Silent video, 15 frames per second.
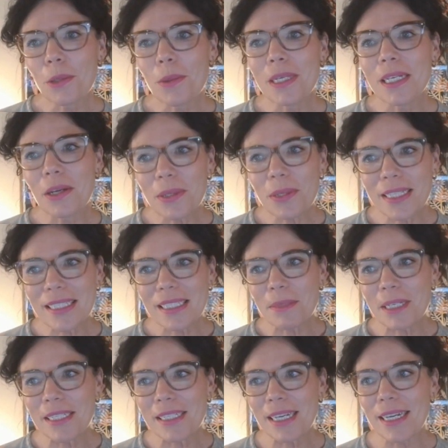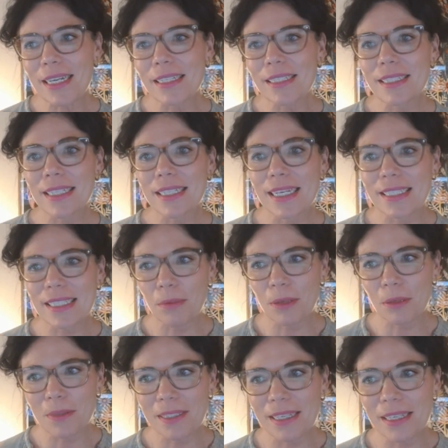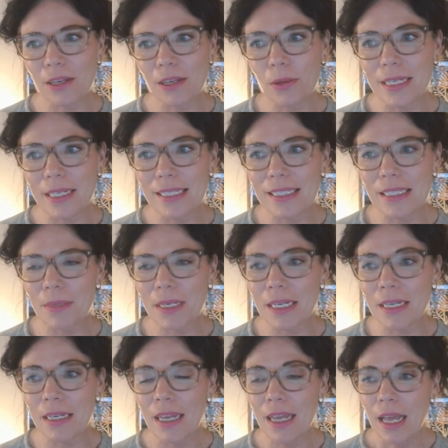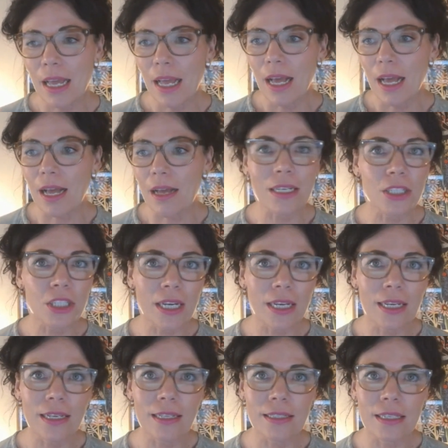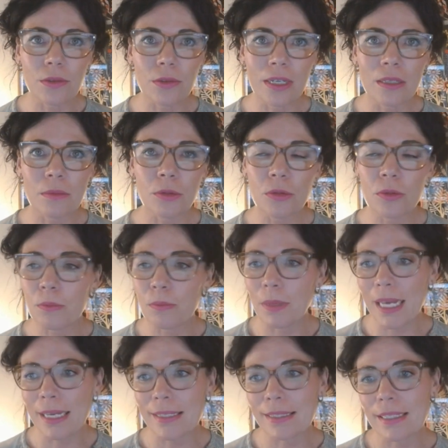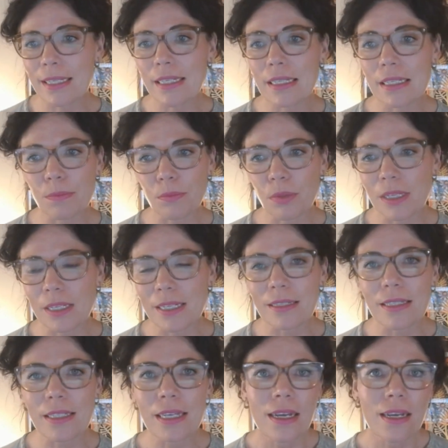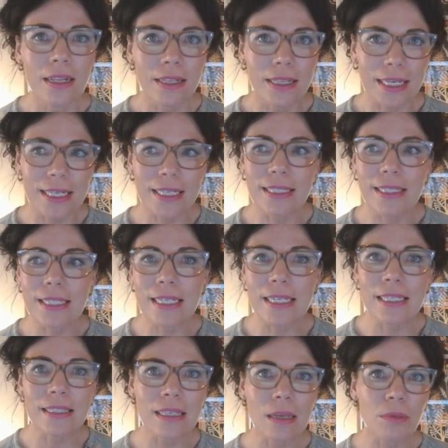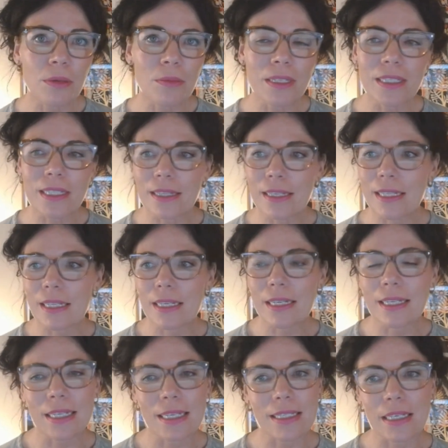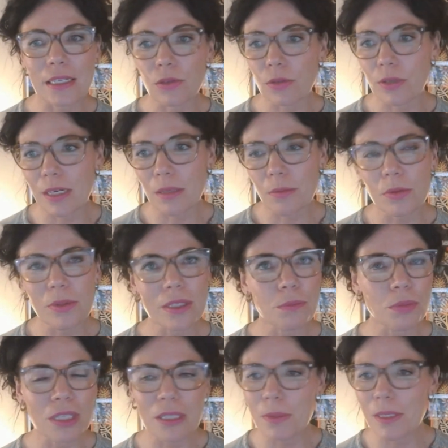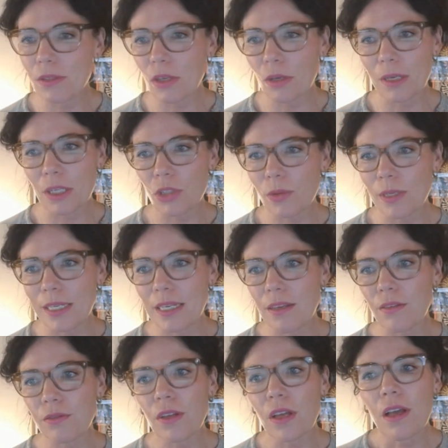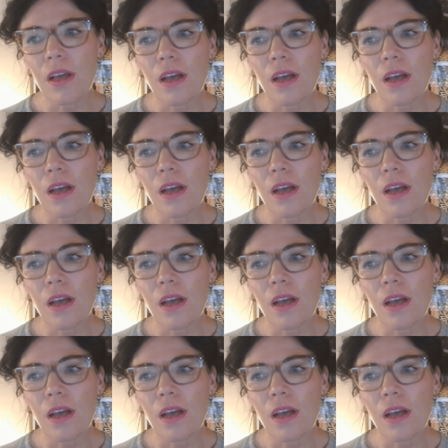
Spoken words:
Follow a low histamine diet, take supplements that lower histamine. Nigella is incredible, black seed is brilliant. The Hist Ease supplement in the clinic is incredible. It brings me so much relief.